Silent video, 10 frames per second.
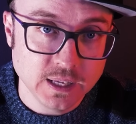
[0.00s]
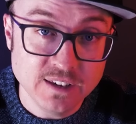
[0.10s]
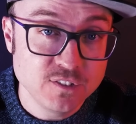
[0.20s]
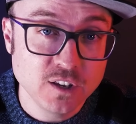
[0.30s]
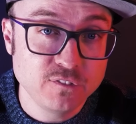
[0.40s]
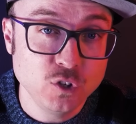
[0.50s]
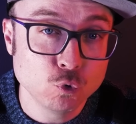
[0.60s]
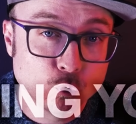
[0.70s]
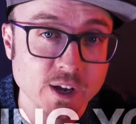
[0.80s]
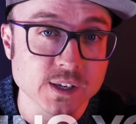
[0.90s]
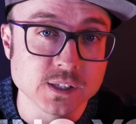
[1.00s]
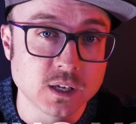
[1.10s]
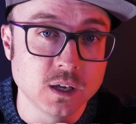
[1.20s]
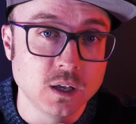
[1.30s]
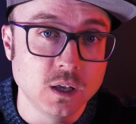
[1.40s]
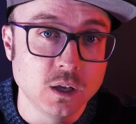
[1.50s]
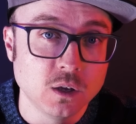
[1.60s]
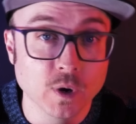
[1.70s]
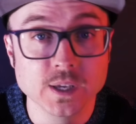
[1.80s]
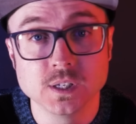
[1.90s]
even if you risk
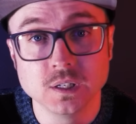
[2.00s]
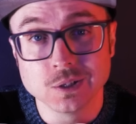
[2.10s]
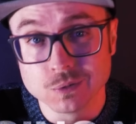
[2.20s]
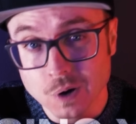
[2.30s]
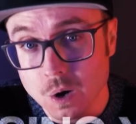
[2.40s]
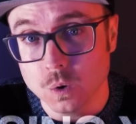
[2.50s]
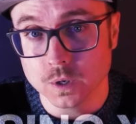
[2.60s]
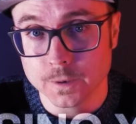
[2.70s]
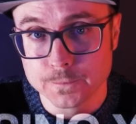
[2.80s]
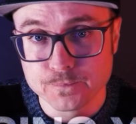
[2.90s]
raising your own.